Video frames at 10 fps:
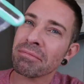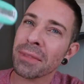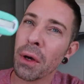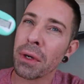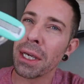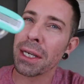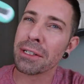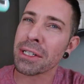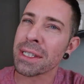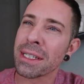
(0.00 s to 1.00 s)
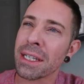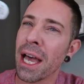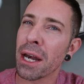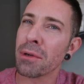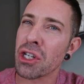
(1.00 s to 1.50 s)
low-key, just
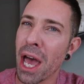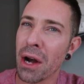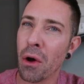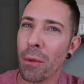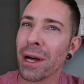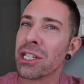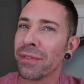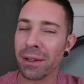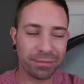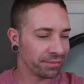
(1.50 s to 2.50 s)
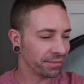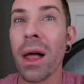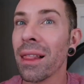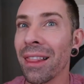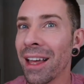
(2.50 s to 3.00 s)
kind of wish I had a whole bunch of them.
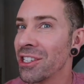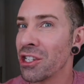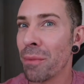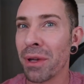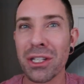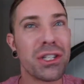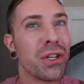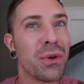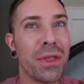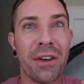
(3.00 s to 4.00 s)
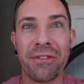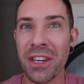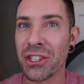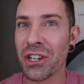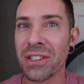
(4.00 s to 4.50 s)
But let's jump into the
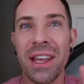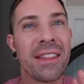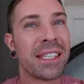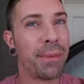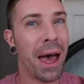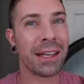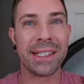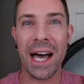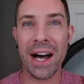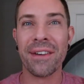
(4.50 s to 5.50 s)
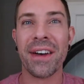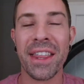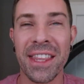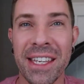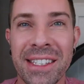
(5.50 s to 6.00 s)
features and the specs of
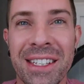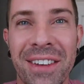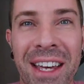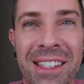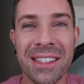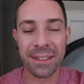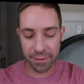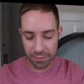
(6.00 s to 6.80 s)
this device.